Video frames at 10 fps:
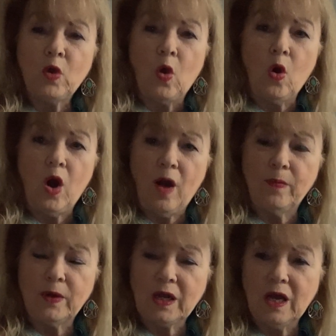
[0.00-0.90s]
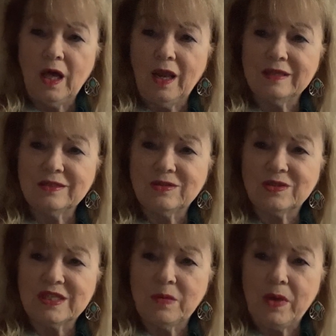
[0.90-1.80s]
or HarperCollins or
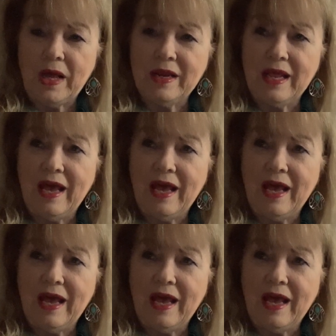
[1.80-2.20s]
somebody.